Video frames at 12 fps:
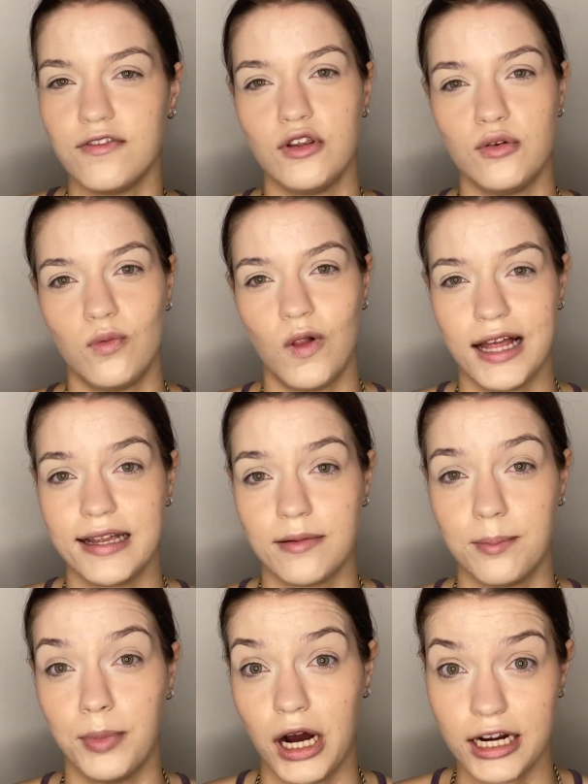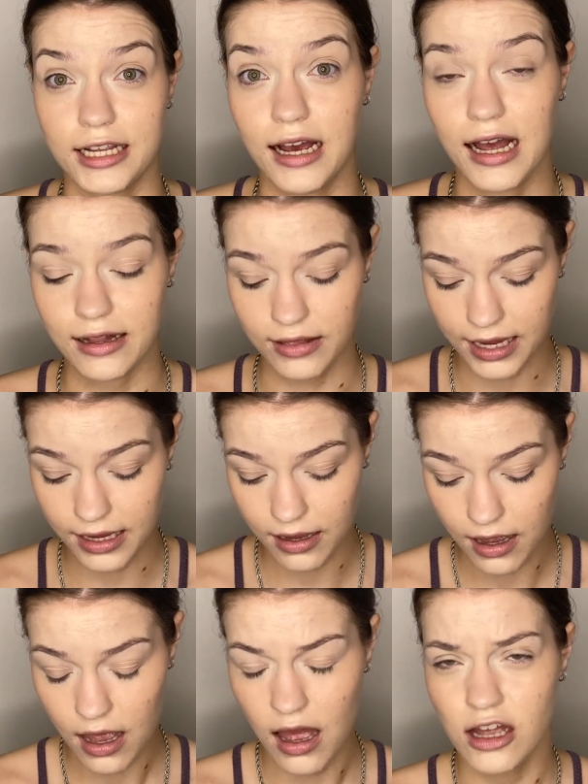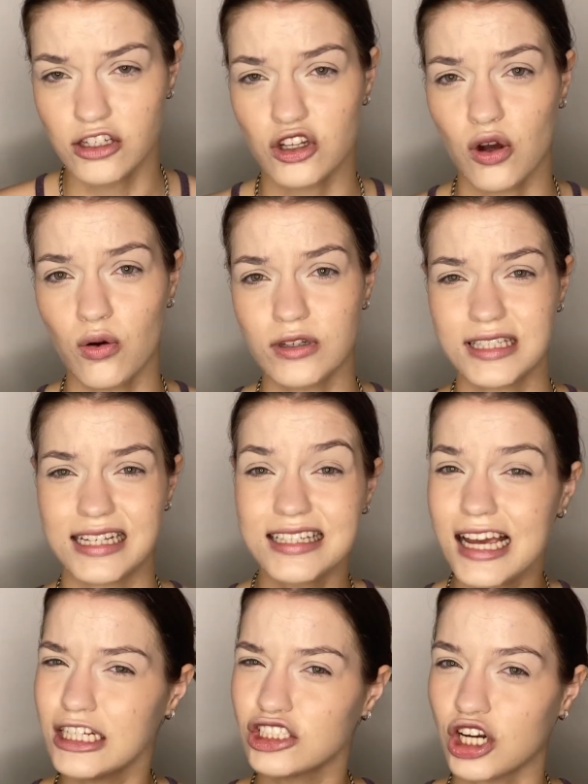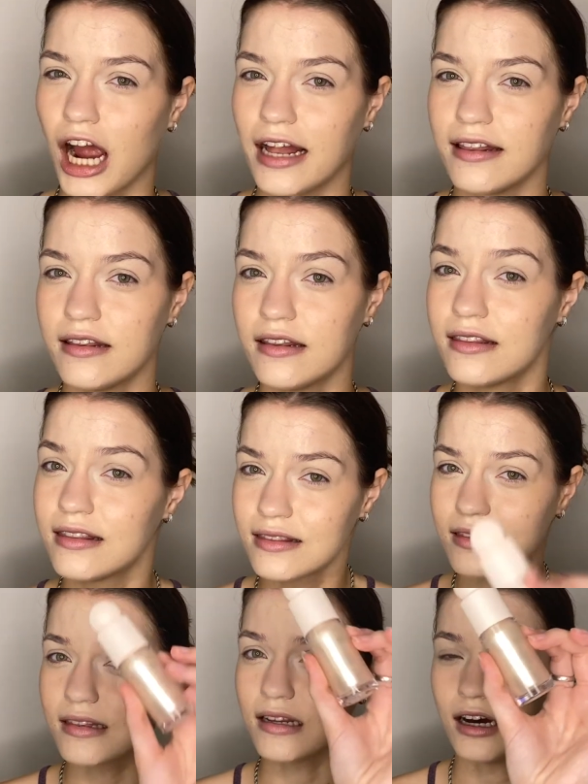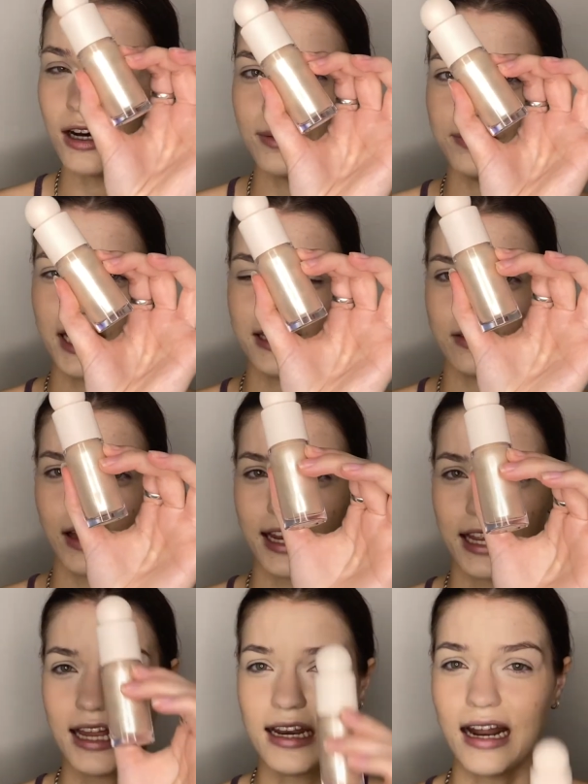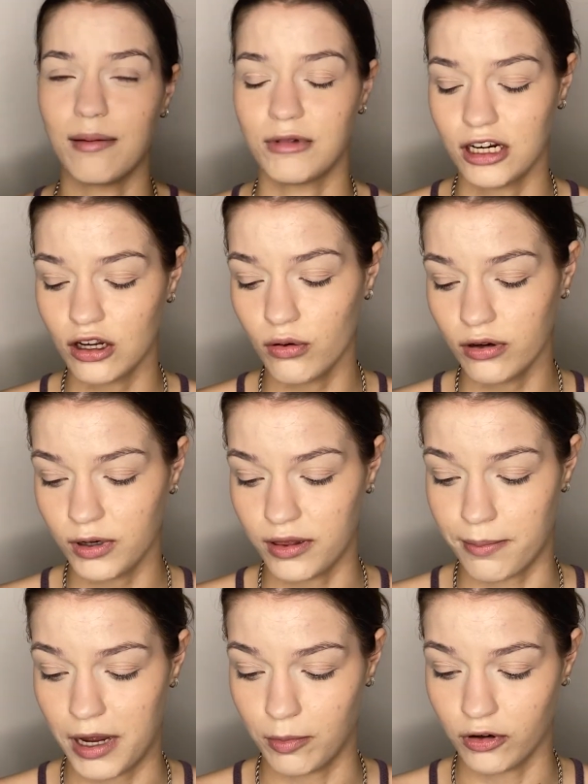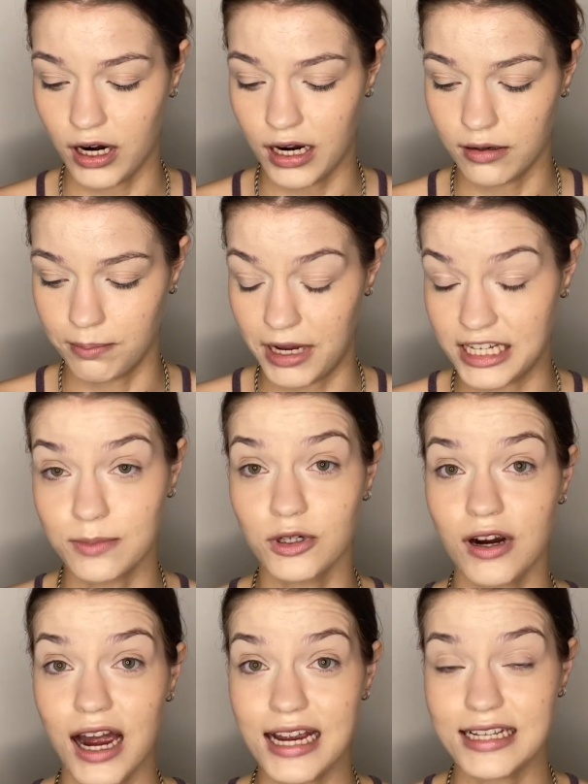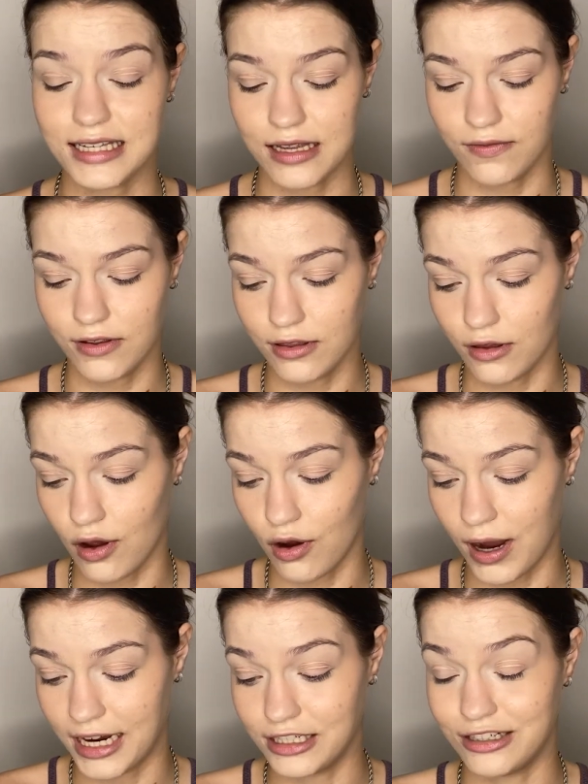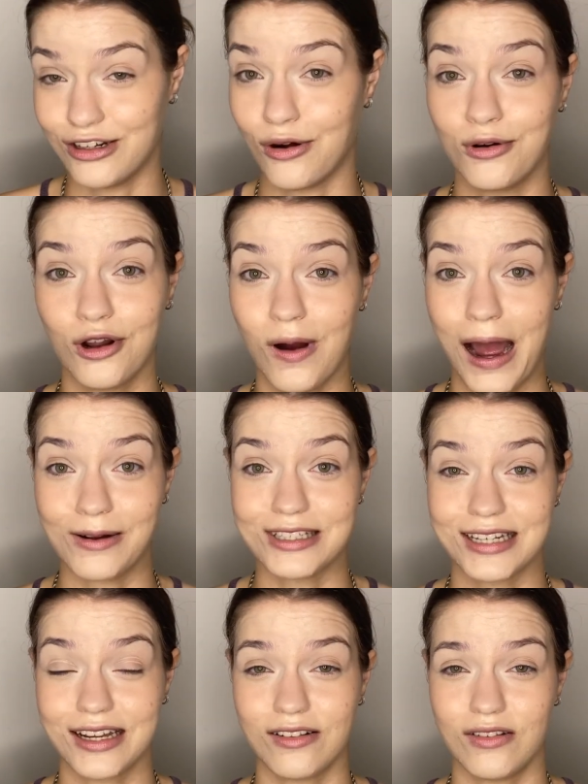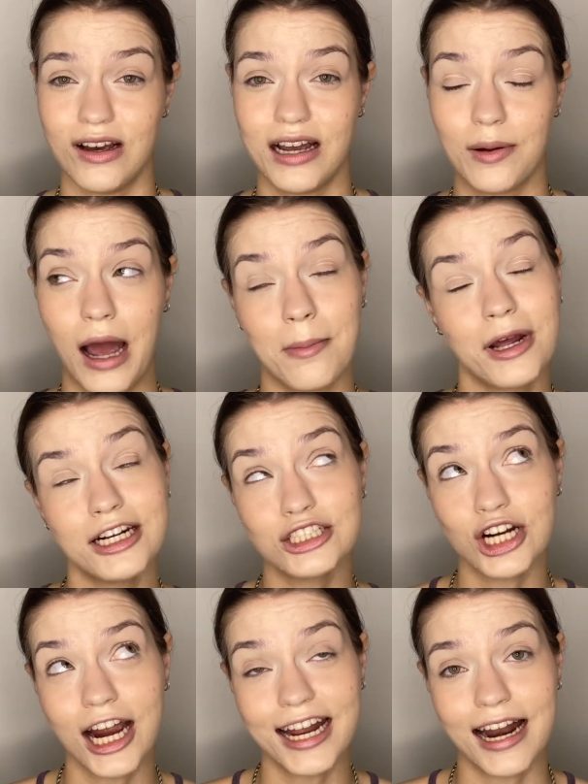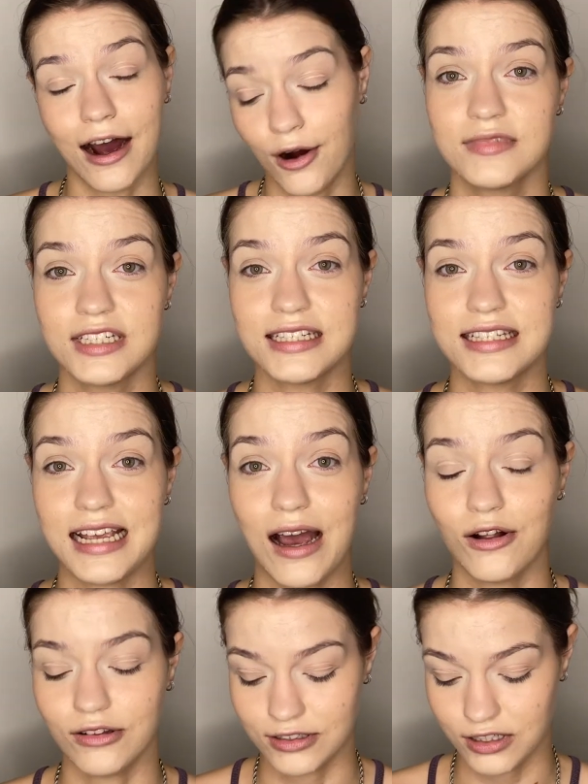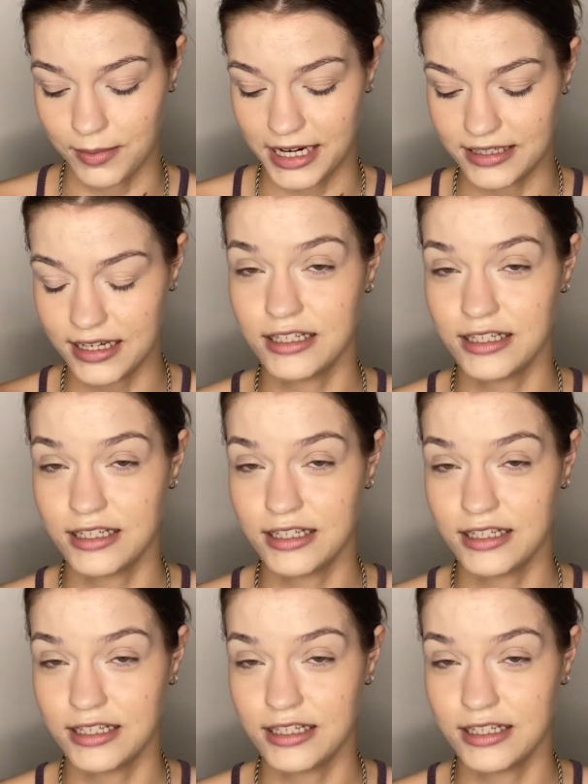you like body highlight. So since I tried Enlighten, I'm gonna go in with Mesmerize, even though I don't know how it's gonna look. I'm gonna try it out to see how it looks on my skin